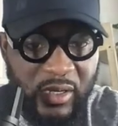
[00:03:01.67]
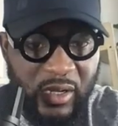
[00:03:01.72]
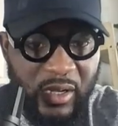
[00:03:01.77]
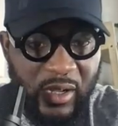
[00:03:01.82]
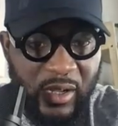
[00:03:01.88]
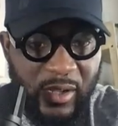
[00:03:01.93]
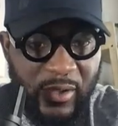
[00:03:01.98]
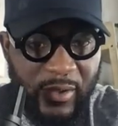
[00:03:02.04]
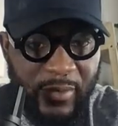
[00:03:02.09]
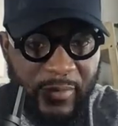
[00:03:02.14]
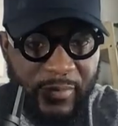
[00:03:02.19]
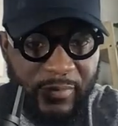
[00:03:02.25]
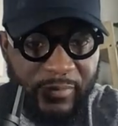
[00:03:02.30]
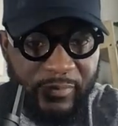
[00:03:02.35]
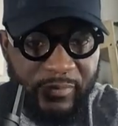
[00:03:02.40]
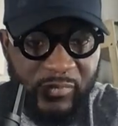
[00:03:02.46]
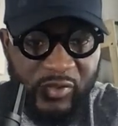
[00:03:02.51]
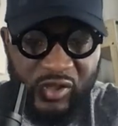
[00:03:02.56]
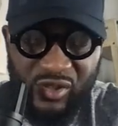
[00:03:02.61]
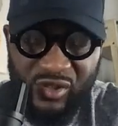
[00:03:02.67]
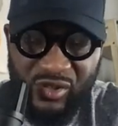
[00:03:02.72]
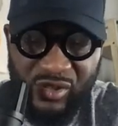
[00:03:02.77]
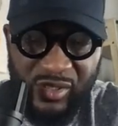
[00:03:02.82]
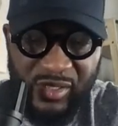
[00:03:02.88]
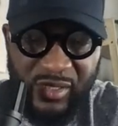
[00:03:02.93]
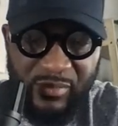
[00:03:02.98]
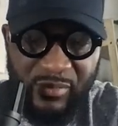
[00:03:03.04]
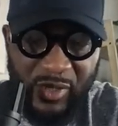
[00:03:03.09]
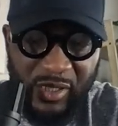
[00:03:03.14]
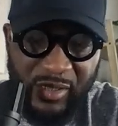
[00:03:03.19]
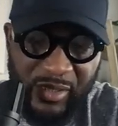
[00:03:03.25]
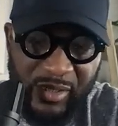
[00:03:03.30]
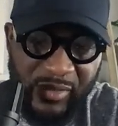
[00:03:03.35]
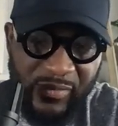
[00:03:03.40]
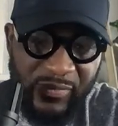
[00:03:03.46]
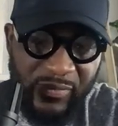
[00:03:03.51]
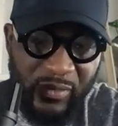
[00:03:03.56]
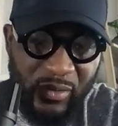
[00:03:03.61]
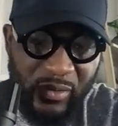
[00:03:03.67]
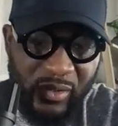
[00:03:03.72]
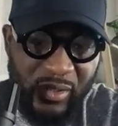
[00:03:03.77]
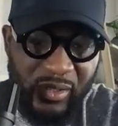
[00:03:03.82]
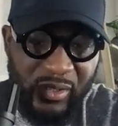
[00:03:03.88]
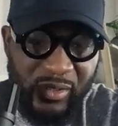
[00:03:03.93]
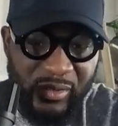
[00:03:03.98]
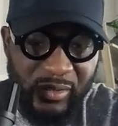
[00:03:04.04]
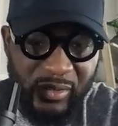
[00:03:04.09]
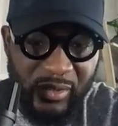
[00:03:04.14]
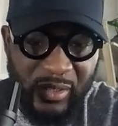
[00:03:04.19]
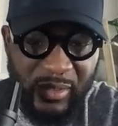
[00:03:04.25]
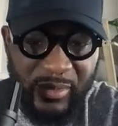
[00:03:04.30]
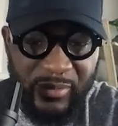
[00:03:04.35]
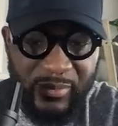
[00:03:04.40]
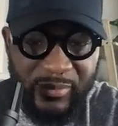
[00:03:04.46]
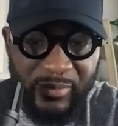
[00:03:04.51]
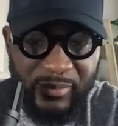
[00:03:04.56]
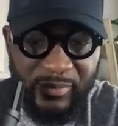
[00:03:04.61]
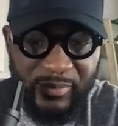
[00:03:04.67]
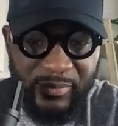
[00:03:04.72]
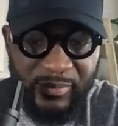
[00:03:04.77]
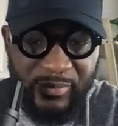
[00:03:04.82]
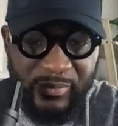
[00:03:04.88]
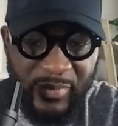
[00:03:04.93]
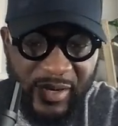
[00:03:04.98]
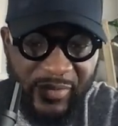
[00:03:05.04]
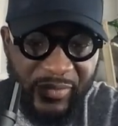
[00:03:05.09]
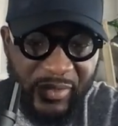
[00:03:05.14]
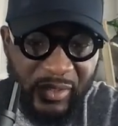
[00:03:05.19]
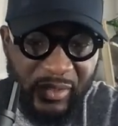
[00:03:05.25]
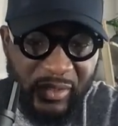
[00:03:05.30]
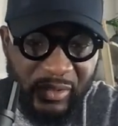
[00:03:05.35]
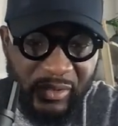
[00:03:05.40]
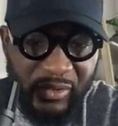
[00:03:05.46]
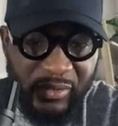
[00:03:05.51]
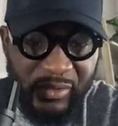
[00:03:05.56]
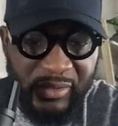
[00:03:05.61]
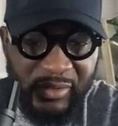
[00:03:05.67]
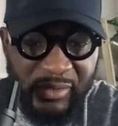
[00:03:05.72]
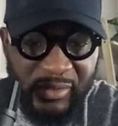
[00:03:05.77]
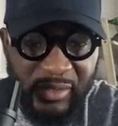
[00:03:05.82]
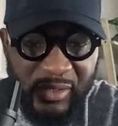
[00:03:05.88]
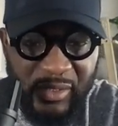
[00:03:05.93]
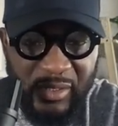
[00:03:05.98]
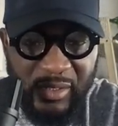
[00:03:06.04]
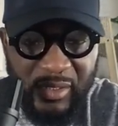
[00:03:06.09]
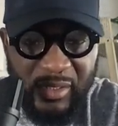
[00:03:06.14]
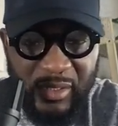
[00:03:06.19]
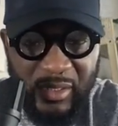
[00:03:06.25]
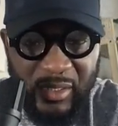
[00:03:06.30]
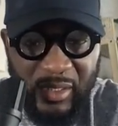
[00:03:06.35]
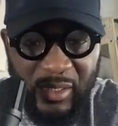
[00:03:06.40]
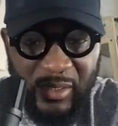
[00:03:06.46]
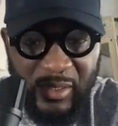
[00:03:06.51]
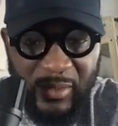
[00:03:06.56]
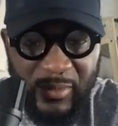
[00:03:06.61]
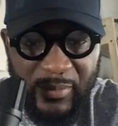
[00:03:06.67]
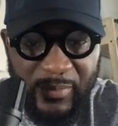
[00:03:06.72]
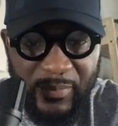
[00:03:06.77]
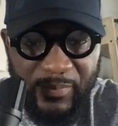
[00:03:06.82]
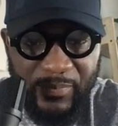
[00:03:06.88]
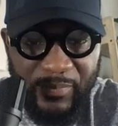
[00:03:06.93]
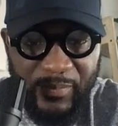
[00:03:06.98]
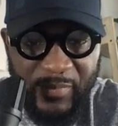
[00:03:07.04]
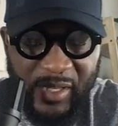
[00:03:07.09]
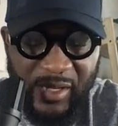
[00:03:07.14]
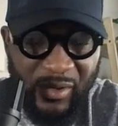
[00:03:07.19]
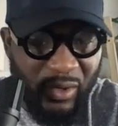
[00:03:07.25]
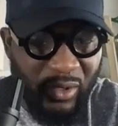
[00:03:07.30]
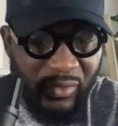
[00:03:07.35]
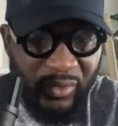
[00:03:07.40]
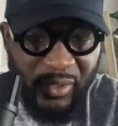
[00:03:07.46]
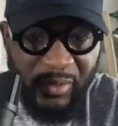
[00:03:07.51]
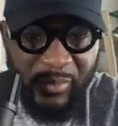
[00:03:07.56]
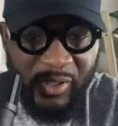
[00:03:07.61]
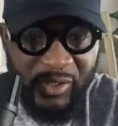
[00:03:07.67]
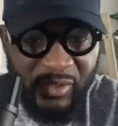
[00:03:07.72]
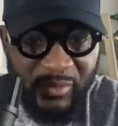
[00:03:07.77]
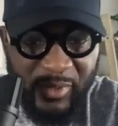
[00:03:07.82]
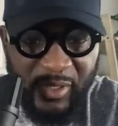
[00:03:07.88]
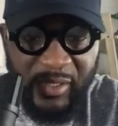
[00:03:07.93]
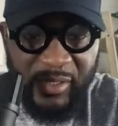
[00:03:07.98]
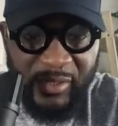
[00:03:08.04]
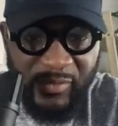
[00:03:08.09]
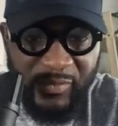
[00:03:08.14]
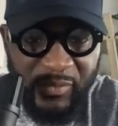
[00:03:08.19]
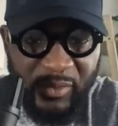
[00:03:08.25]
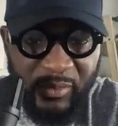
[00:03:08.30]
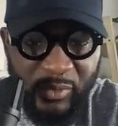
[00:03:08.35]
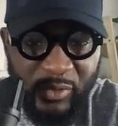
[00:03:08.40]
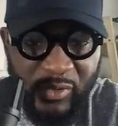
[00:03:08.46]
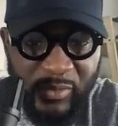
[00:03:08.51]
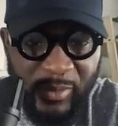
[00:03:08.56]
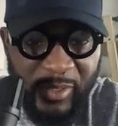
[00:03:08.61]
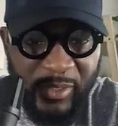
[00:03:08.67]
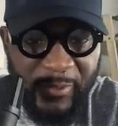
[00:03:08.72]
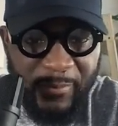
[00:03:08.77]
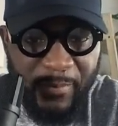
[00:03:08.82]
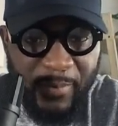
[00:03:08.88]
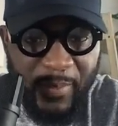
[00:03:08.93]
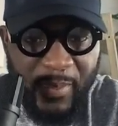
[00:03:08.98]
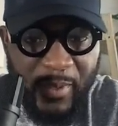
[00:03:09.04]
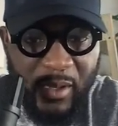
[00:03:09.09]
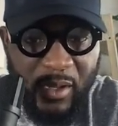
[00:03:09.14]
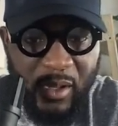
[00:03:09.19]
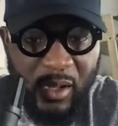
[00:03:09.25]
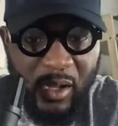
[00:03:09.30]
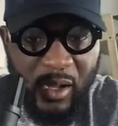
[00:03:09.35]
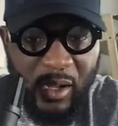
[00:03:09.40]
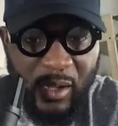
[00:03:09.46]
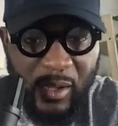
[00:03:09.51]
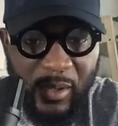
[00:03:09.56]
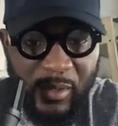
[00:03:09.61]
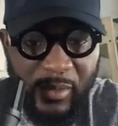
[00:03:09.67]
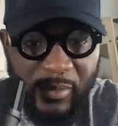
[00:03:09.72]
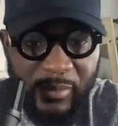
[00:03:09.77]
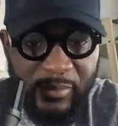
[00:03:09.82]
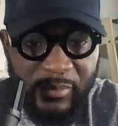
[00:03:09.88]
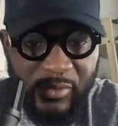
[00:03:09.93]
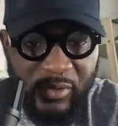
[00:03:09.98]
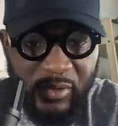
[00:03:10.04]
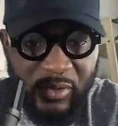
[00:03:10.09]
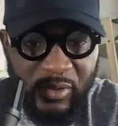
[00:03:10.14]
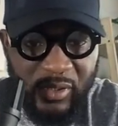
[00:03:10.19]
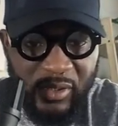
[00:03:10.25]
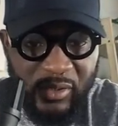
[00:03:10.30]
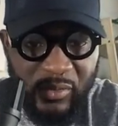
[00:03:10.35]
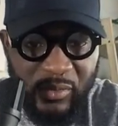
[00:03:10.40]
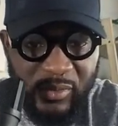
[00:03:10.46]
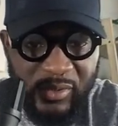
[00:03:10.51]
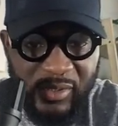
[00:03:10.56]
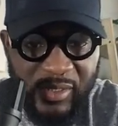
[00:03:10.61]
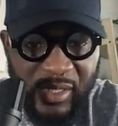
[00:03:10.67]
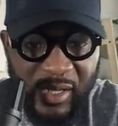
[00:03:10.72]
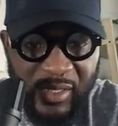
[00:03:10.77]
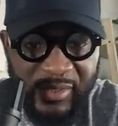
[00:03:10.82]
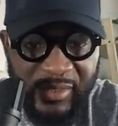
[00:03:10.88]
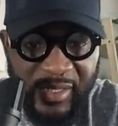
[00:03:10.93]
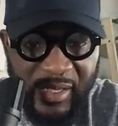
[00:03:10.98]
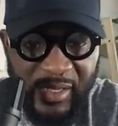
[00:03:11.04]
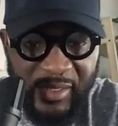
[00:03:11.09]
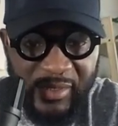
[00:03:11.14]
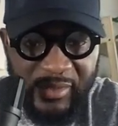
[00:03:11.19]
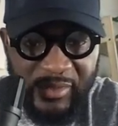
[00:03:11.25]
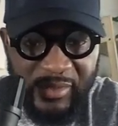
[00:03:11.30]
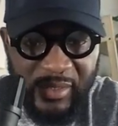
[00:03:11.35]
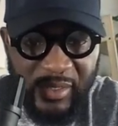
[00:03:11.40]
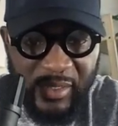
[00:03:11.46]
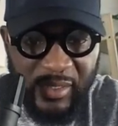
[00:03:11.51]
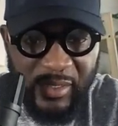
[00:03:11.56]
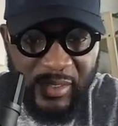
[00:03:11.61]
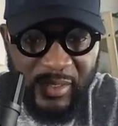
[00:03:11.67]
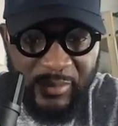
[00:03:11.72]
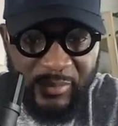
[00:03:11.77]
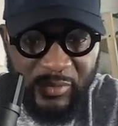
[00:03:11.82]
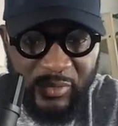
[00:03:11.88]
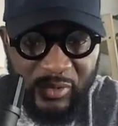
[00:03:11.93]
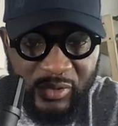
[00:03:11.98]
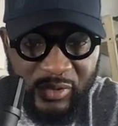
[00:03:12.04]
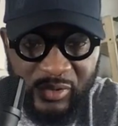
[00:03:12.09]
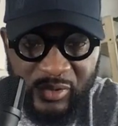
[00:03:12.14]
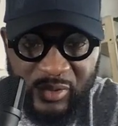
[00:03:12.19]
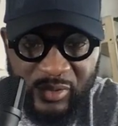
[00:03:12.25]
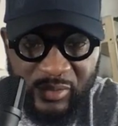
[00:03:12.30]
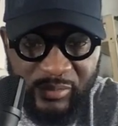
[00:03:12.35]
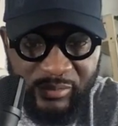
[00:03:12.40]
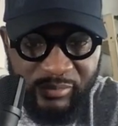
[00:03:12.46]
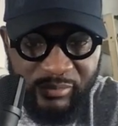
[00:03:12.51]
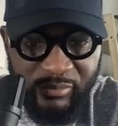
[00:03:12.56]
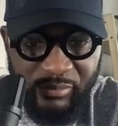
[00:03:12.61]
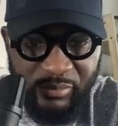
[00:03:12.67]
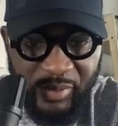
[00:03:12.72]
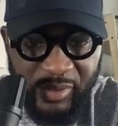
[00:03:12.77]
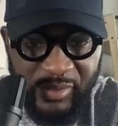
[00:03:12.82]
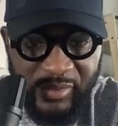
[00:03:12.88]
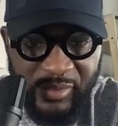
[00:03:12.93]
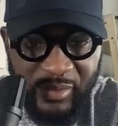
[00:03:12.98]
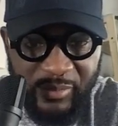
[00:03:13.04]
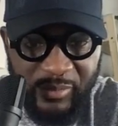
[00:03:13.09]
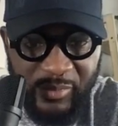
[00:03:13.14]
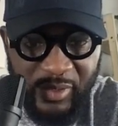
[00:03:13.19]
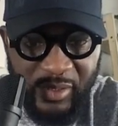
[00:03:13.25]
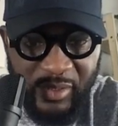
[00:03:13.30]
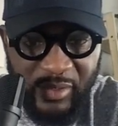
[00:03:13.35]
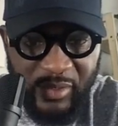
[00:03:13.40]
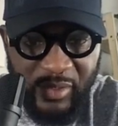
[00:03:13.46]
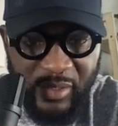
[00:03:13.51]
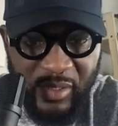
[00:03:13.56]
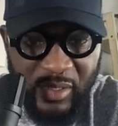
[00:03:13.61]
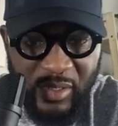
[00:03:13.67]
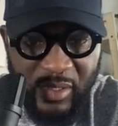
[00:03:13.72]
It's usually monthly for African countries and other emerging markets for the most part. So you can do a start date. We're just gonna pick something.